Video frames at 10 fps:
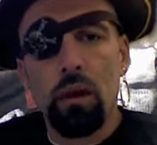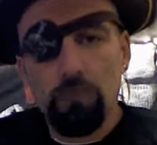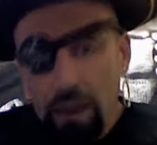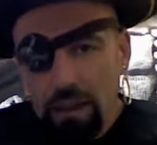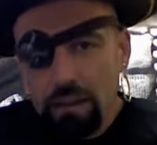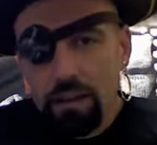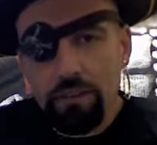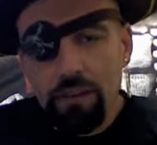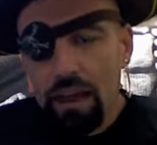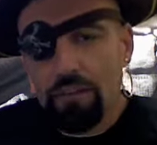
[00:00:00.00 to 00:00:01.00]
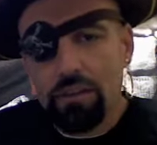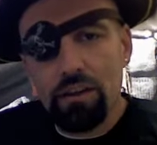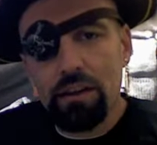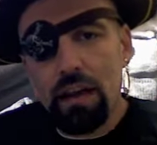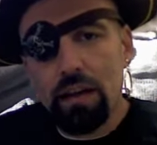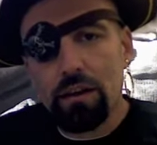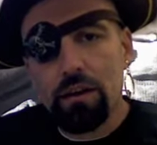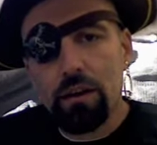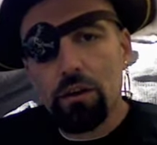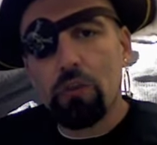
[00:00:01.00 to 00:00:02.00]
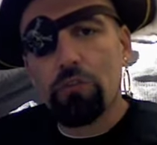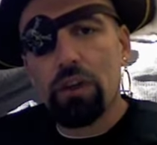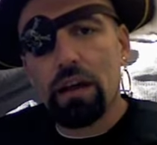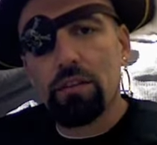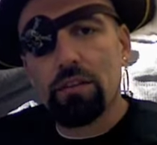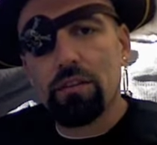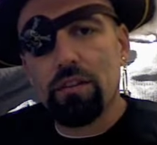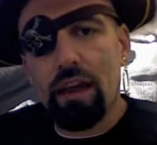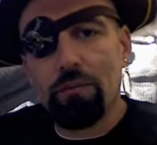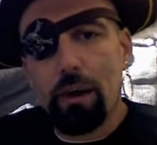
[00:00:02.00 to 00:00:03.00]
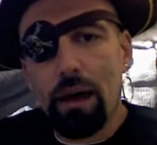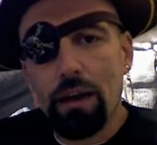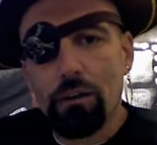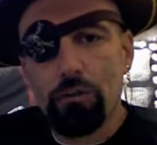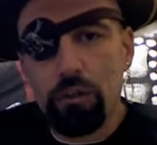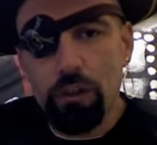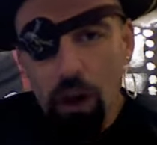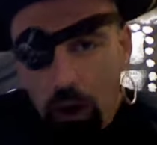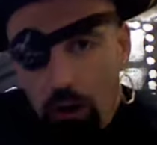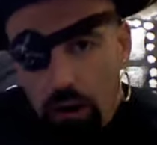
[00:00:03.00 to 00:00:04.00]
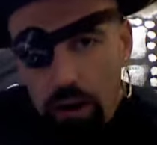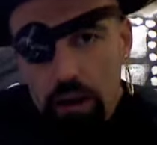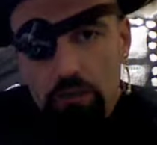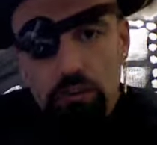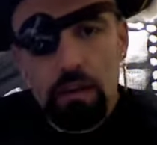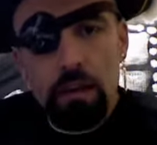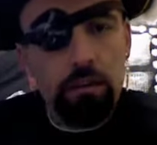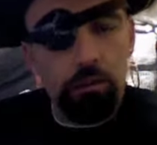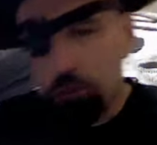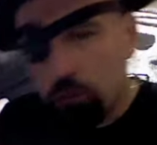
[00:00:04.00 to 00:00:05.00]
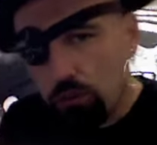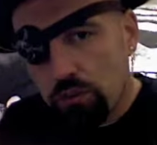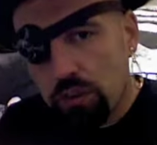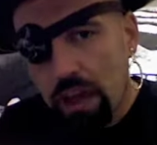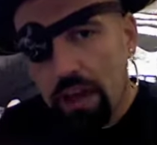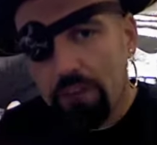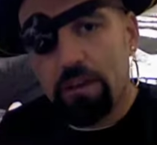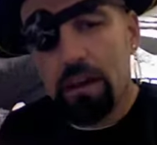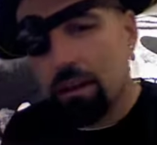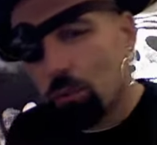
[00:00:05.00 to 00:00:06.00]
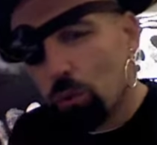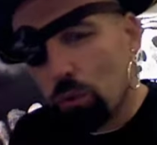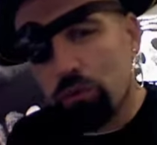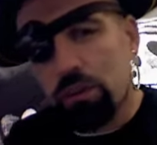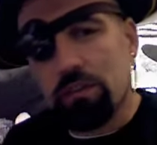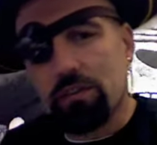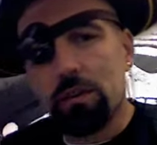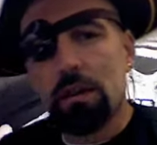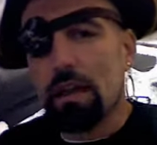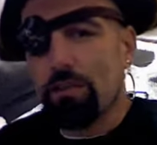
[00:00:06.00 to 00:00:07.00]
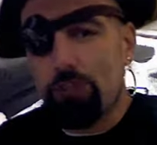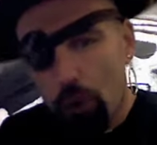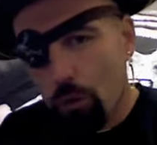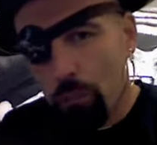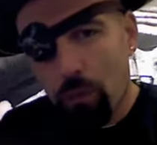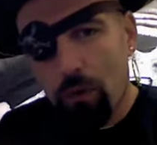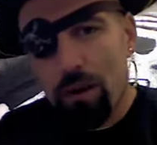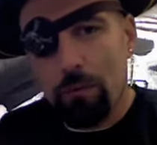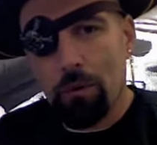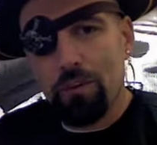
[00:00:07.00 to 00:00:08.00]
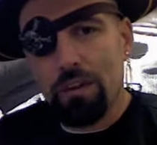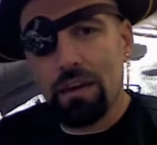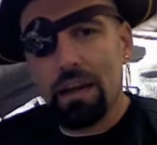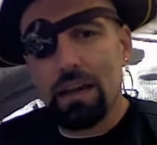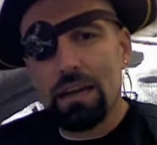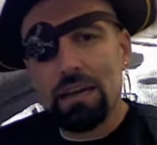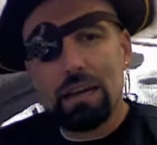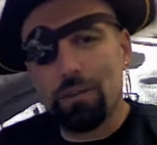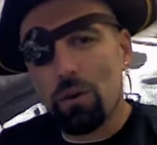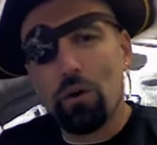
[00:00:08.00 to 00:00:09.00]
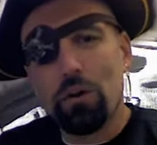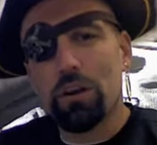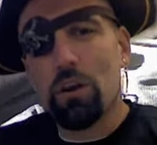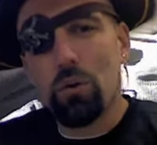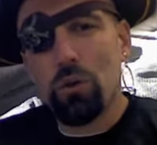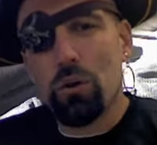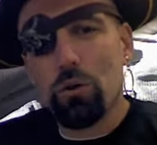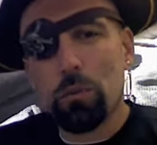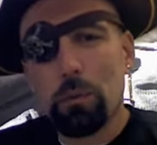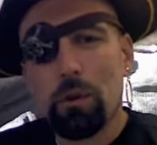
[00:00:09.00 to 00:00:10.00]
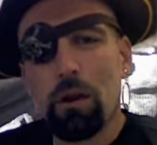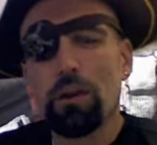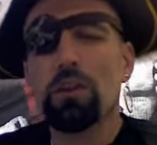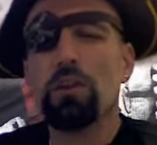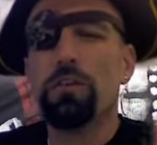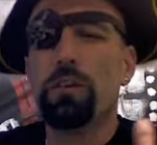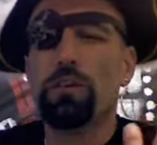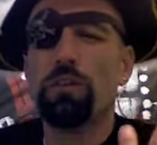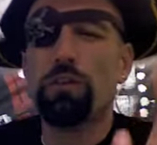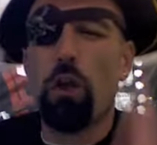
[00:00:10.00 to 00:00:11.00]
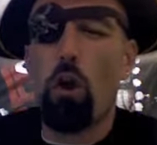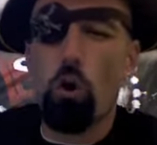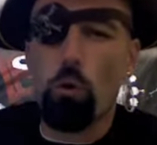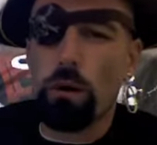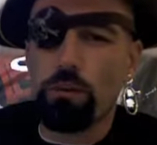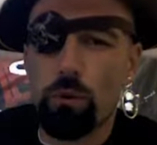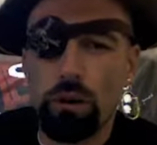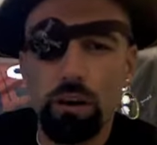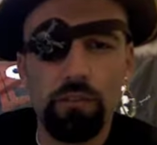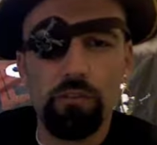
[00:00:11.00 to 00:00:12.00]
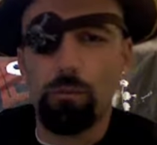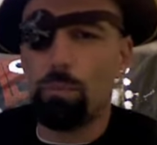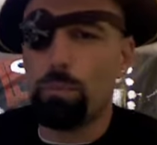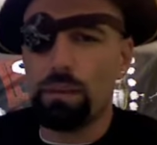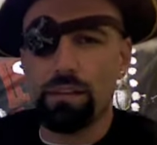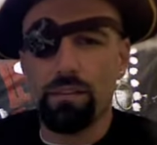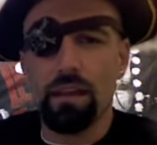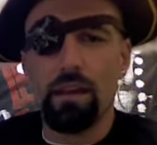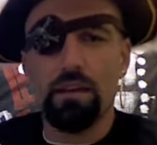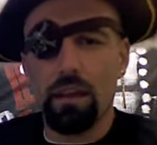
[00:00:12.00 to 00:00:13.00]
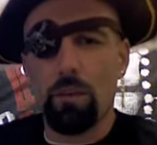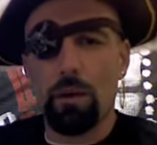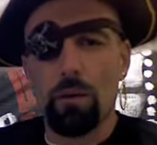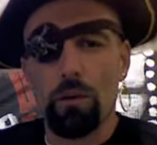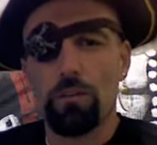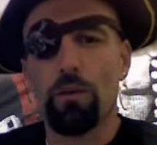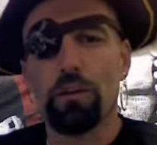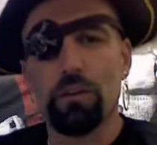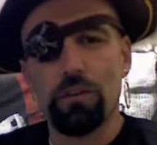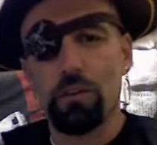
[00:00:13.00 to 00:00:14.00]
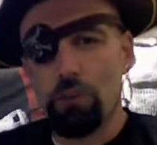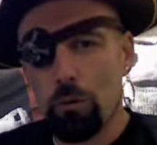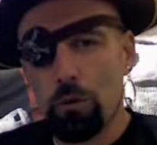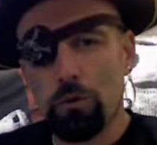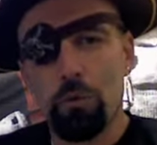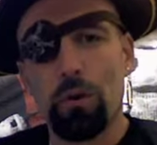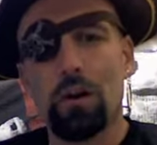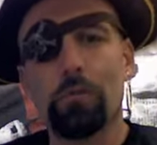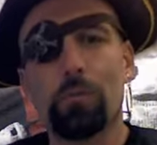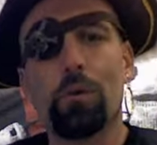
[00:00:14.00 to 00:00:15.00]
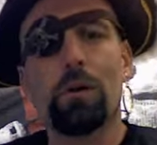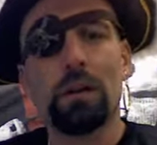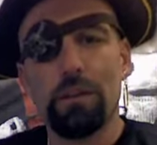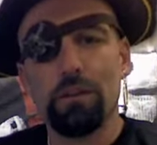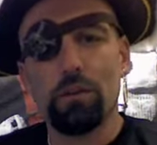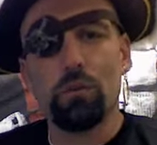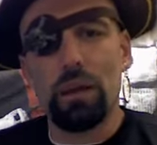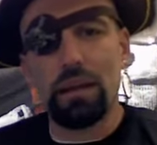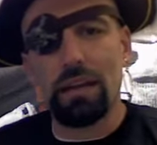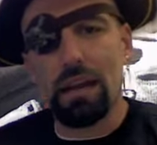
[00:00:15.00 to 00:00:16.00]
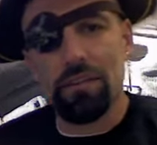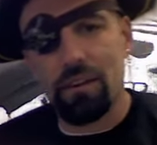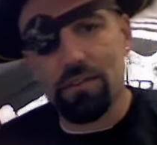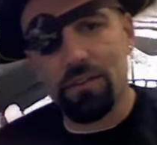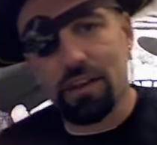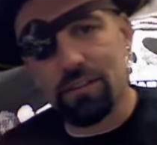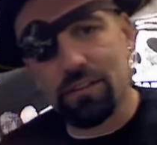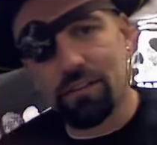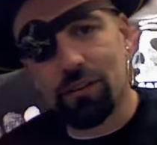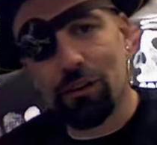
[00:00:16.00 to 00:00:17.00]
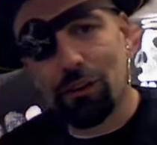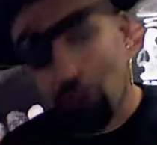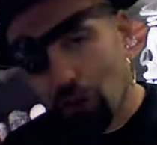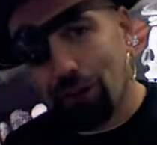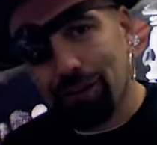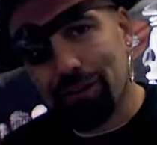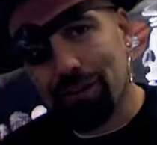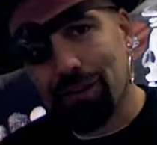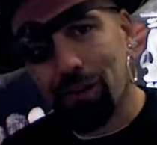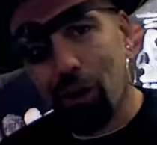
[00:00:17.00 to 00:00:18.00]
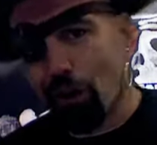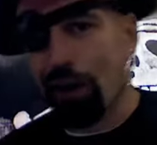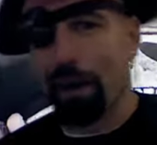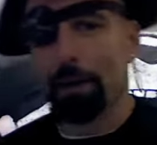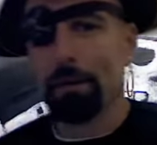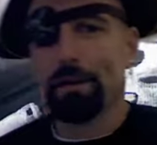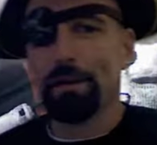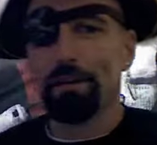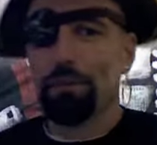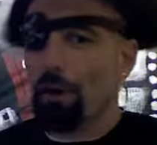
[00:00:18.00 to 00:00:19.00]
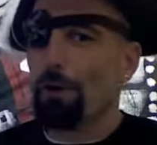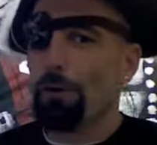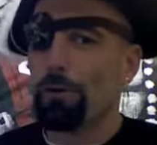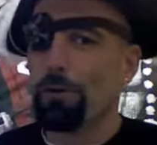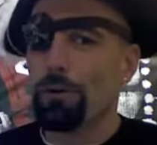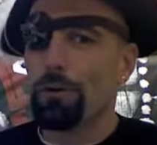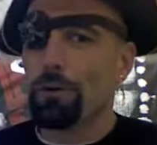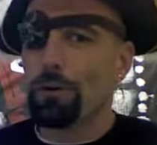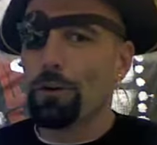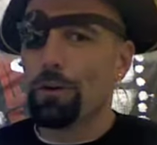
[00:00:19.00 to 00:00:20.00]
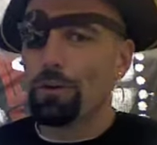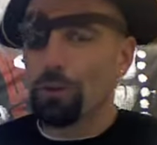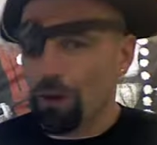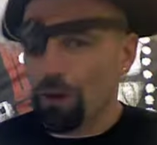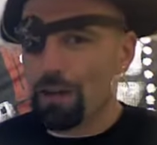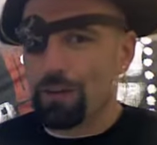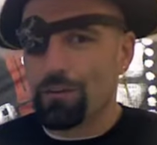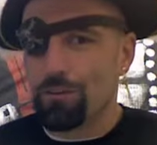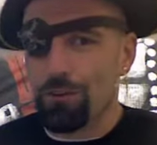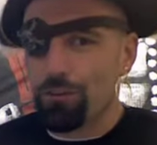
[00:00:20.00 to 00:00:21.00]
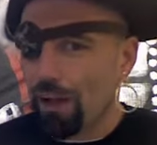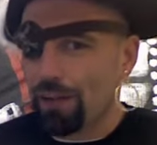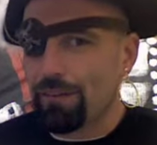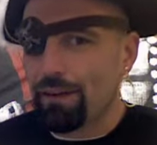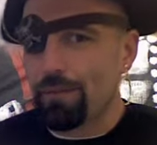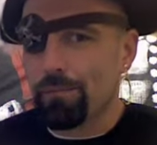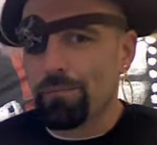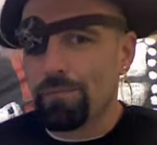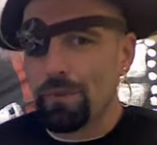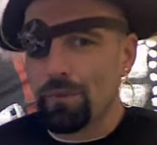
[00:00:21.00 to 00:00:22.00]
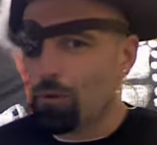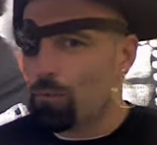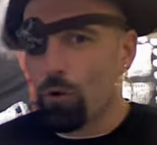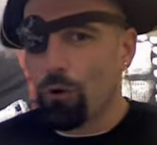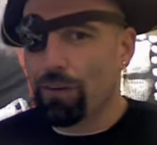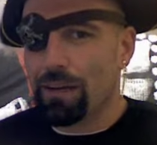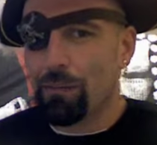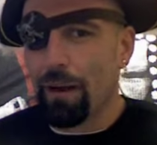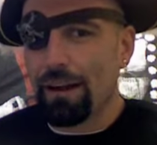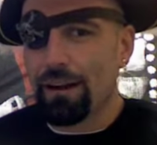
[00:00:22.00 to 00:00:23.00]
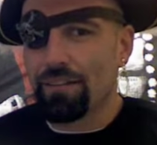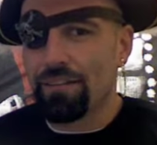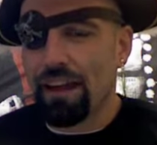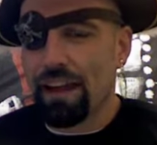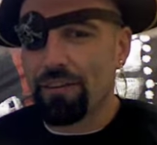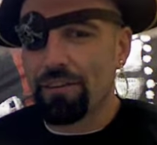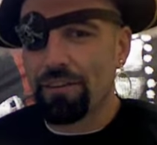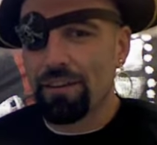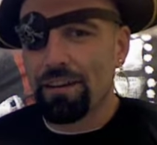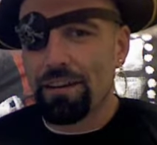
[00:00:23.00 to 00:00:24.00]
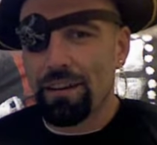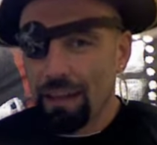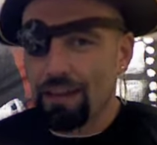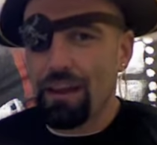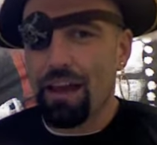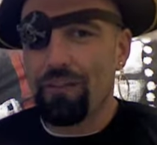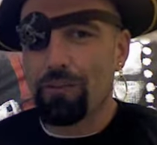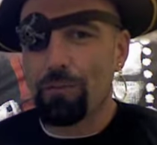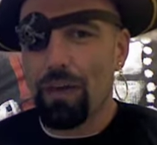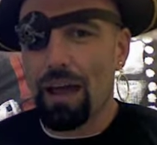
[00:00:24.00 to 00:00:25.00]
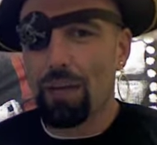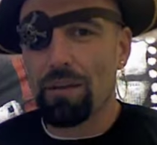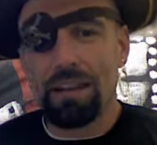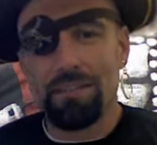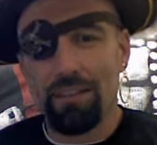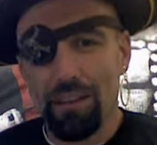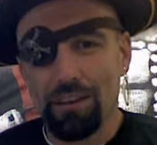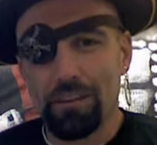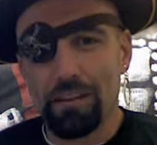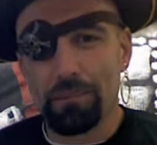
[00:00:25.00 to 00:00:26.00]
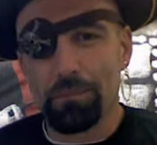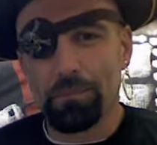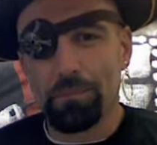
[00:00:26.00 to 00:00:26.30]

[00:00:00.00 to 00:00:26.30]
Finally, if you haven't done it yet, go check out the staff bios for the RAs, the student staff, and the WUSAs. That's so important on move-in day. If you already know who those people are, you'll feel so much more comfortable. Please, take my word for it. You'll feel so much more comfortable if you recognize their faces. Good? Okay, so you're in, you're checked in, you're moved in by our staff, and then you have some time to get settled in.